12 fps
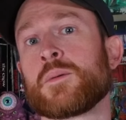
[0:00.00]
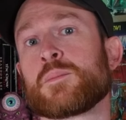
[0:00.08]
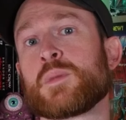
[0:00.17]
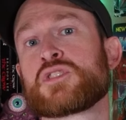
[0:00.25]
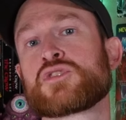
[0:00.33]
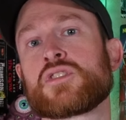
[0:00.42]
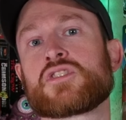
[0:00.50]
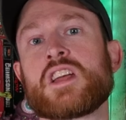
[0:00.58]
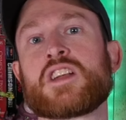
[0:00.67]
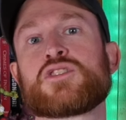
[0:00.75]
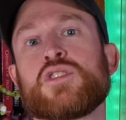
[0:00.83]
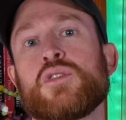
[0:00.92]
Be sure to stay
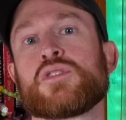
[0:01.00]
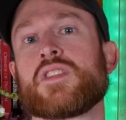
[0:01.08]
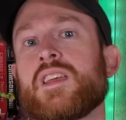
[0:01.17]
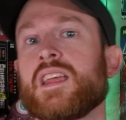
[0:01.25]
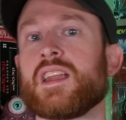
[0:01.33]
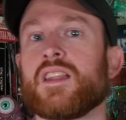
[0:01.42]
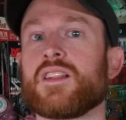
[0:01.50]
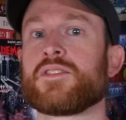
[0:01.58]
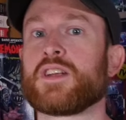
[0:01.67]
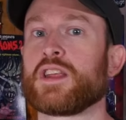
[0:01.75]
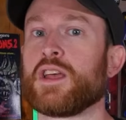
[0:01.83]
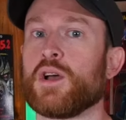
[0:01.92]
tuned to the end of the
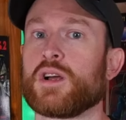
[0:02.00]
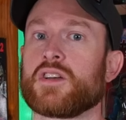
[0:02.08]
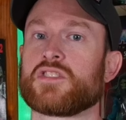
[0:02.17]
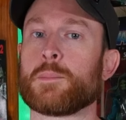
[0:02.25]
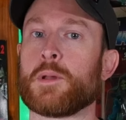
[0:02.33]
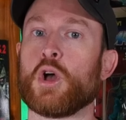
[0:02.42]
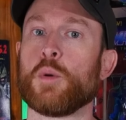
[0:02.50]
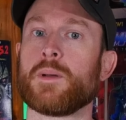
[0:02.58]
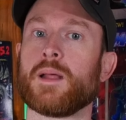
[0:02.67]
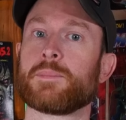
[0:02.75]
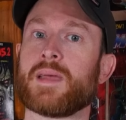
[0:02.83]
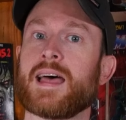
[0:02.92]
video because I'm going to open
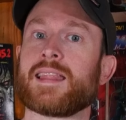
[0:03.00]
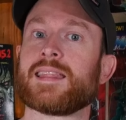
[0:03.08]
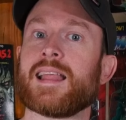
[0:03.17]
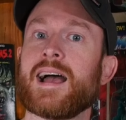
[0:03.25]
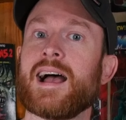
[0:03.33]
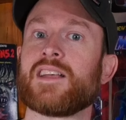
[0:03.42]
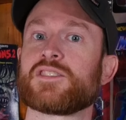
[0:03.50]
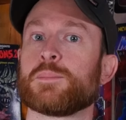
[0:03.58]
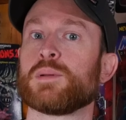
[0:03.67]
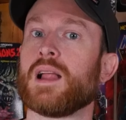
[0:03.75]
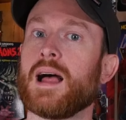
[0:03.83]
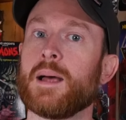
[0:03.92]
up that last
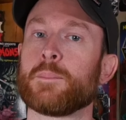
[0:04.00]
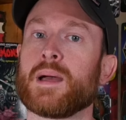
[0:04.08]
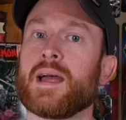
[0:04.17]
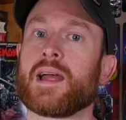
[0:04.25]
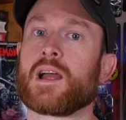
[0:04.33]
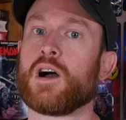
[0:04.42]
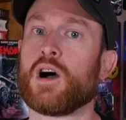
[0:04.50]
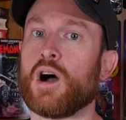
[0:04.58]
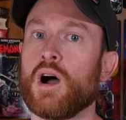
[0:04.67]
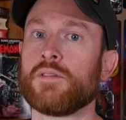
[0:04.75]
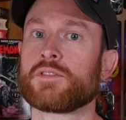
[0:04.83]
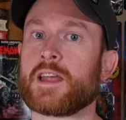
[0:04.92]
blind bag
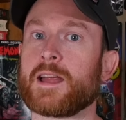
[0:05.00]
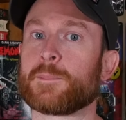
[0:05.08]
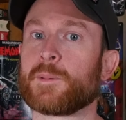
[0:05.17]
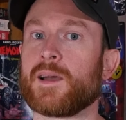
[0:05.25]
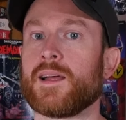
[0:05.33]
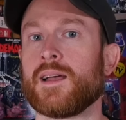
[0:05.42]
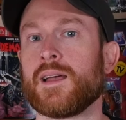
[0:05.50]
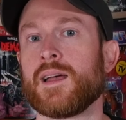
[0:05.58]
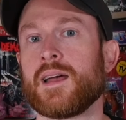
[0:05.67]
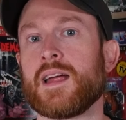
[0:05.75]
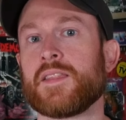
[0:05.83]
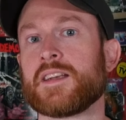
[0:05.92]
off camera,
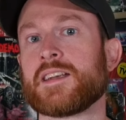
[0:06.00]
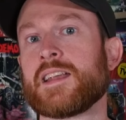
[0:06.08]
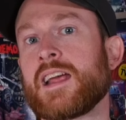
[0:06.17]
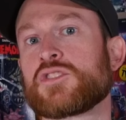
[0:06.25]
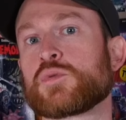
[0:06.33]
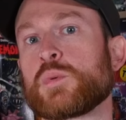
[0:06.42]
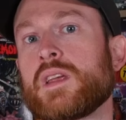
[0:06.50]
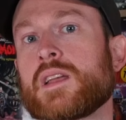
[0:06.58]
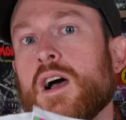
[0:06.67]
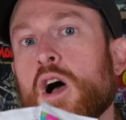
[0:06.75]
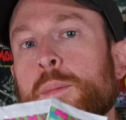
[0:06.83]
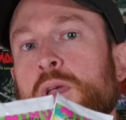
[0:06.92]
and then next week
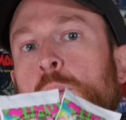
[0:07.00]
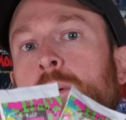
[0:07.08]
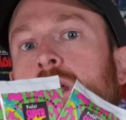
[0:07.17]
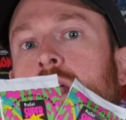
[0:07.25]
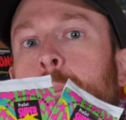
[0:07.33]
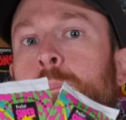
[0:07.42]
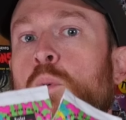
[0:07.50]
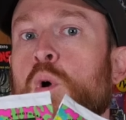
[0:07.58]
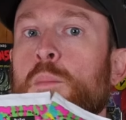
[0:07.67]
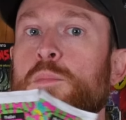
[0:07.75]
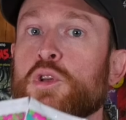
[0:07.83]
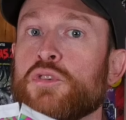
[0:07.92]
I'll be opening up more
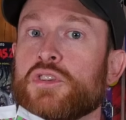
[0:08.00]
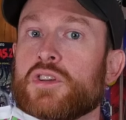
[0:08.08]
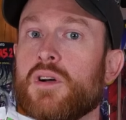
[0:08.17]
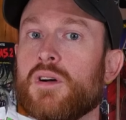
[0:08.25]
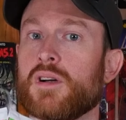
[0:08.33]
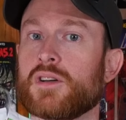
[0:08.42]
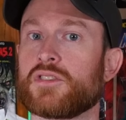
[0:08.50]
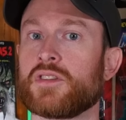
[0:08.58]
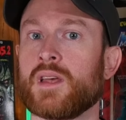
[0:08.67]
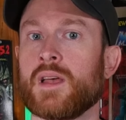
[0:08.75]
music cards.